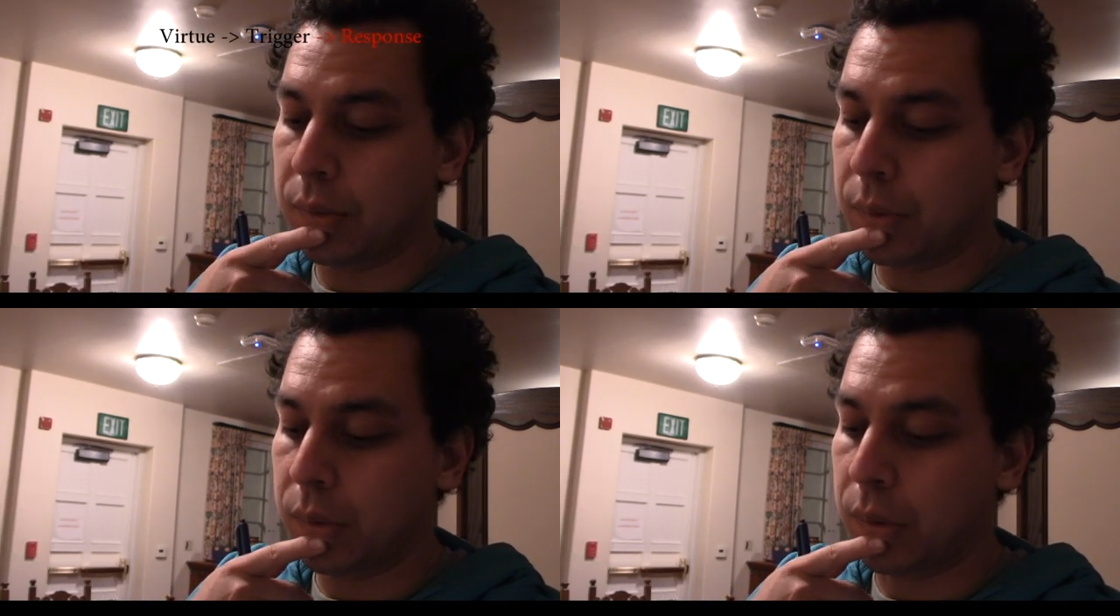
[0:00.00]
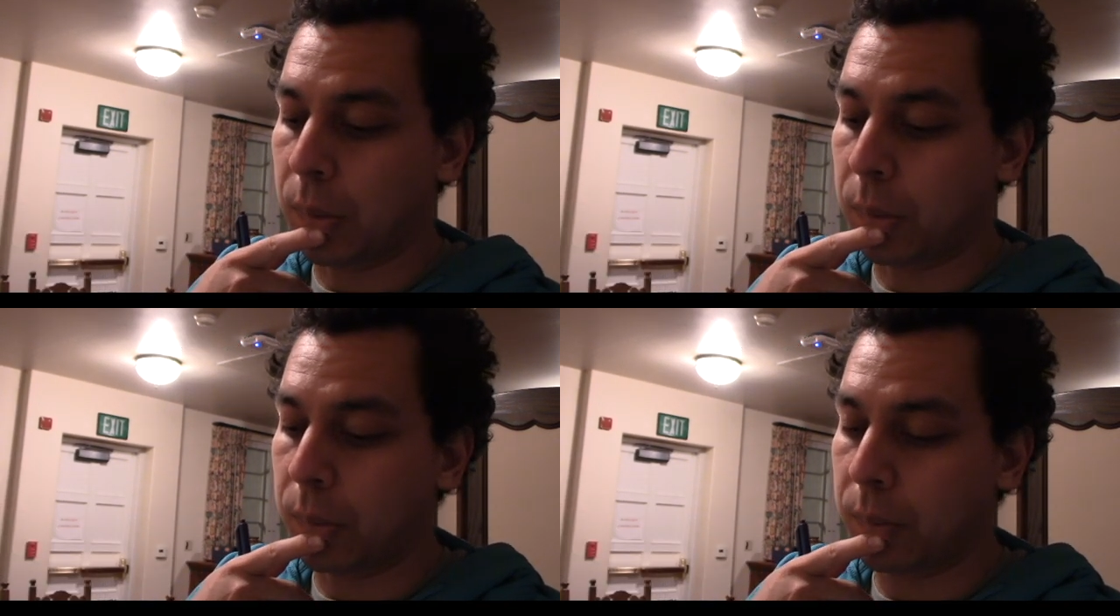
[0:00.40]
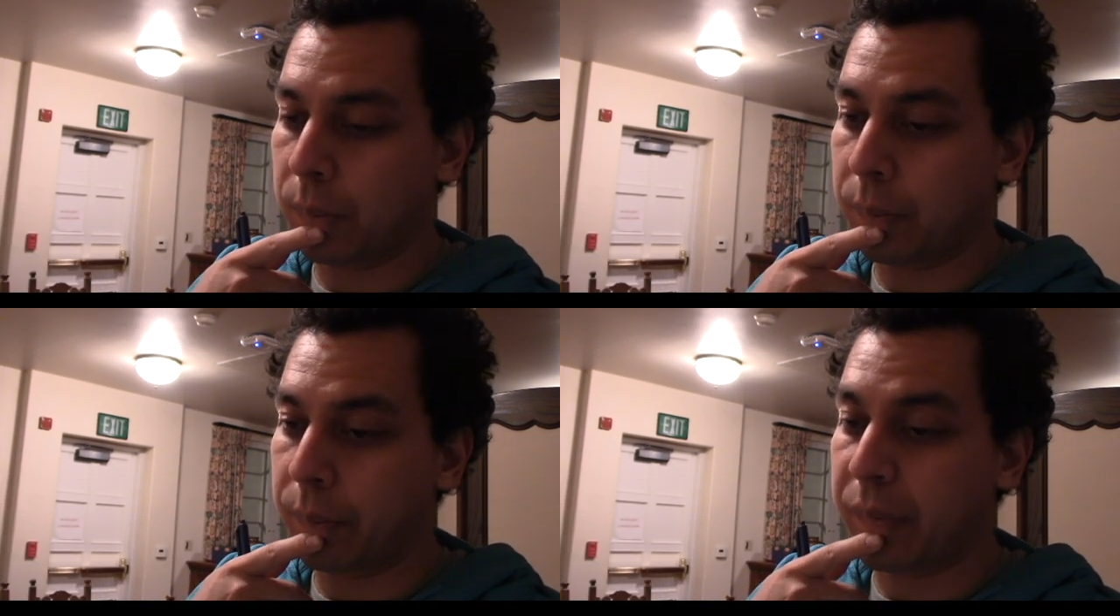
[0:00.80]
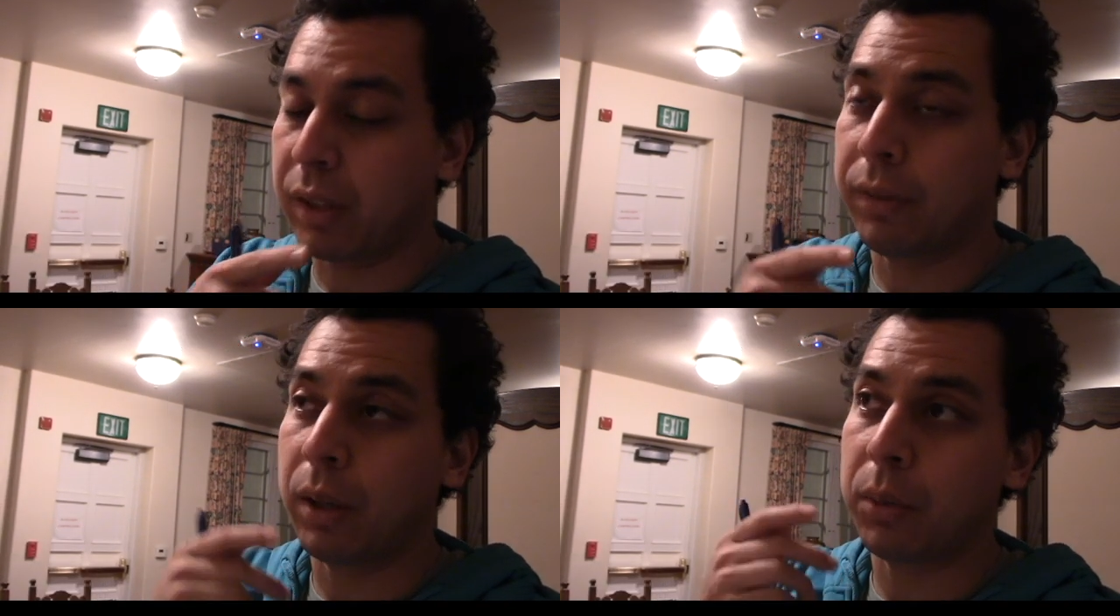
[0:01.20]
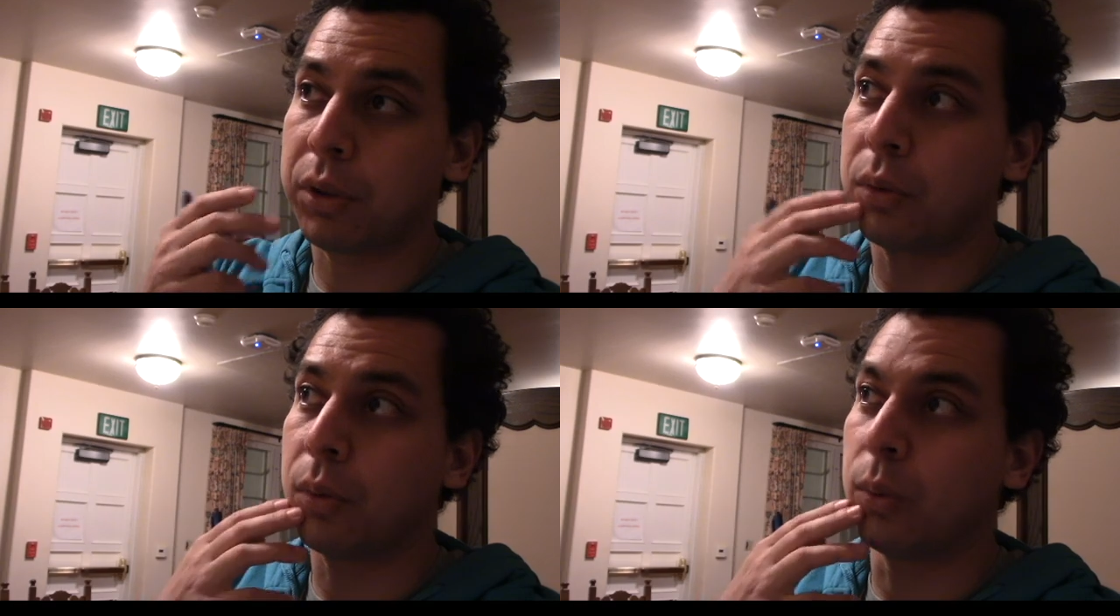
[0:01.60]
So, if I were
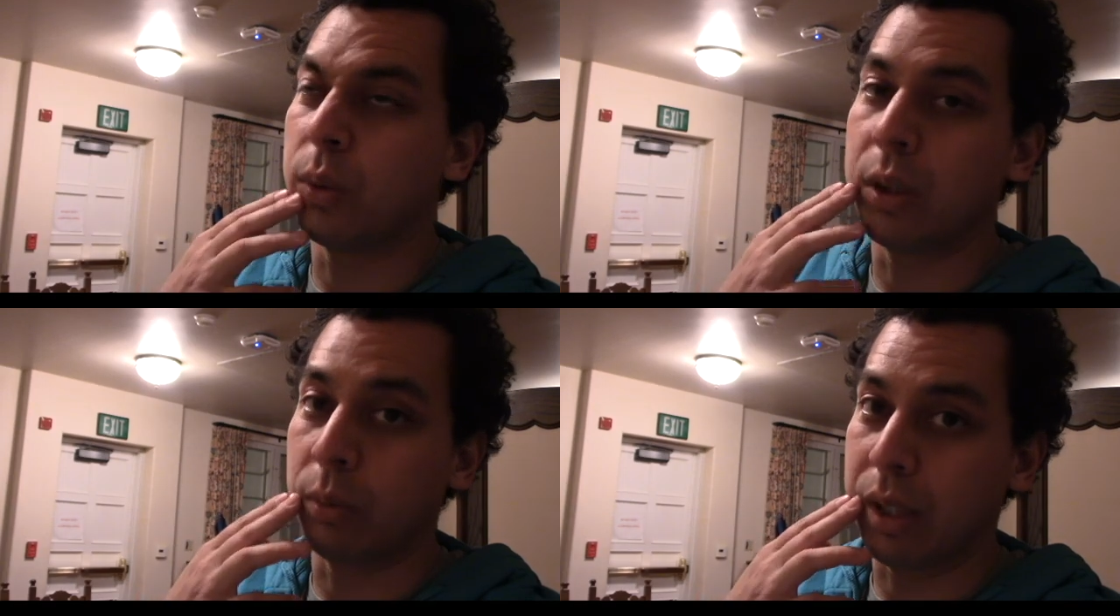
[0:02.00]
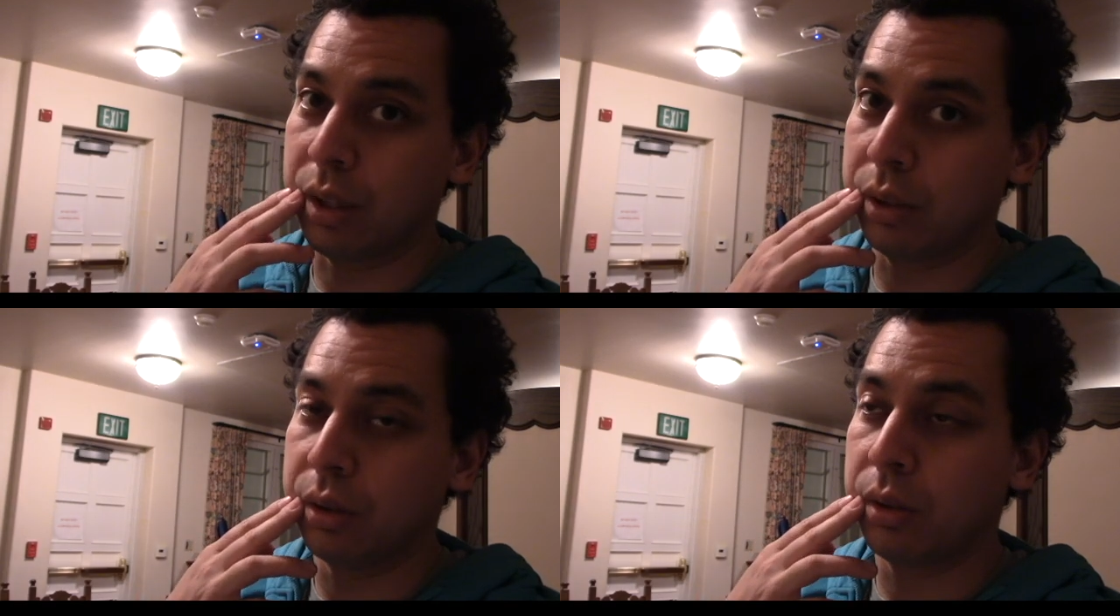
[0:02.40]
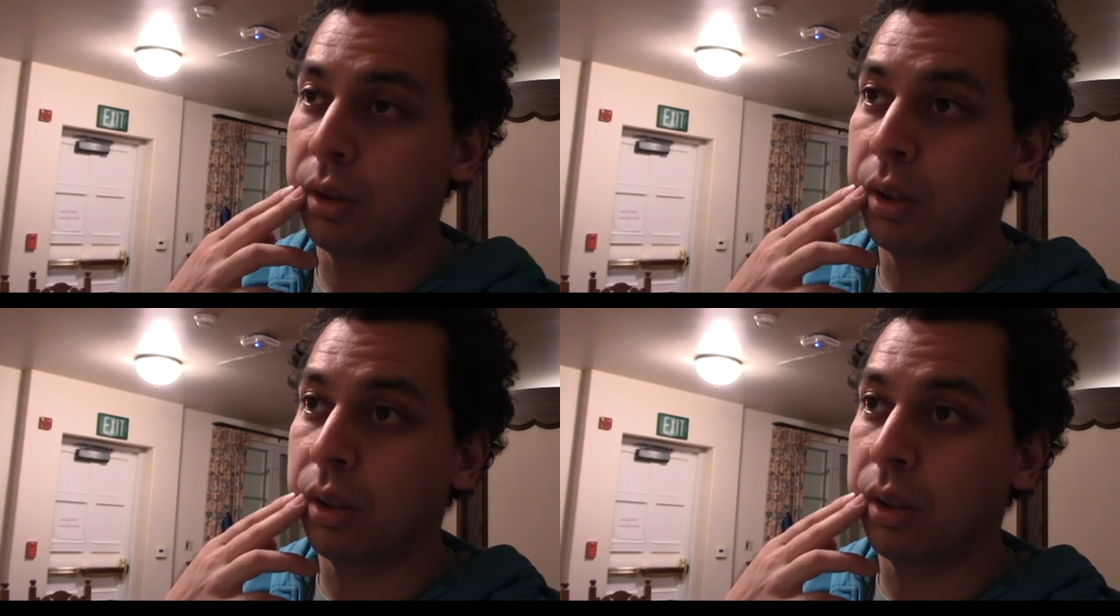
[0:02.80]
to rearrange